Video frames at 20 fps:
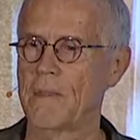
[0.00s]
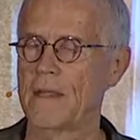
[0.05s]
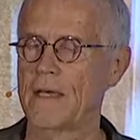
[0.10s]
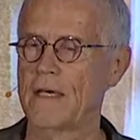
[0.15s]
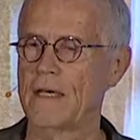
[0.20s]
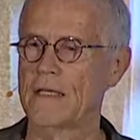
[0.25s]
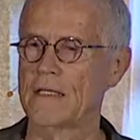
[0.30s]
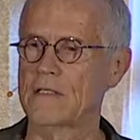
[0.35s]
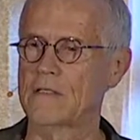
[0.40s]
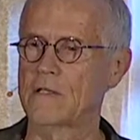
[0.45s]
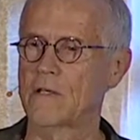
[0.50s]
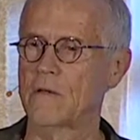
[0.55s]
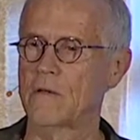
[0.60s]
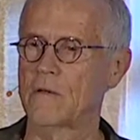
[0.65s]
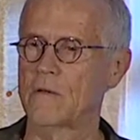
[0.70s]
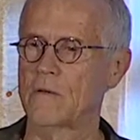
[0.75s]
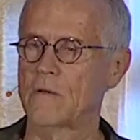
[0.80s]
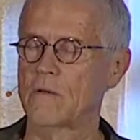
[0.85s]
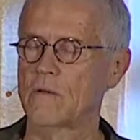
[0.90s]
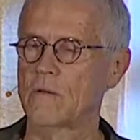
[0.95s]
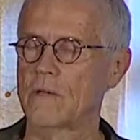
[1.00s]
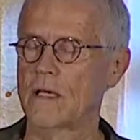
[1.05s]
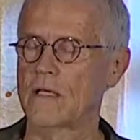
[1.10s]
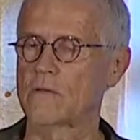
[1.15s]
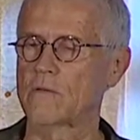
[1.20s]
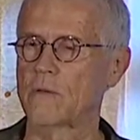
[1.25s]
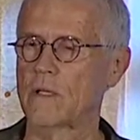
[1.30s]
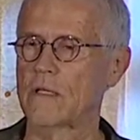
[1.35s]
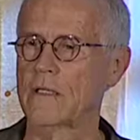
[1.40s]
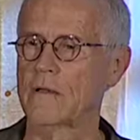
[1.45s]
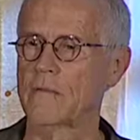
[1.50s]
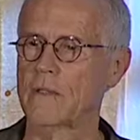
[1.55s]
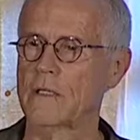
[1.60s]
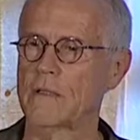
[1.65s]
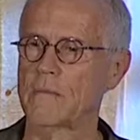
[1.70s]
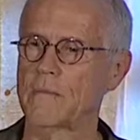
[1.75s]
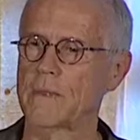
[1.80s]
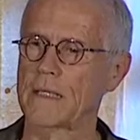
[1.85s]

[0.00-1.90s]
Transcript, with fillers: And so that's one thing we need.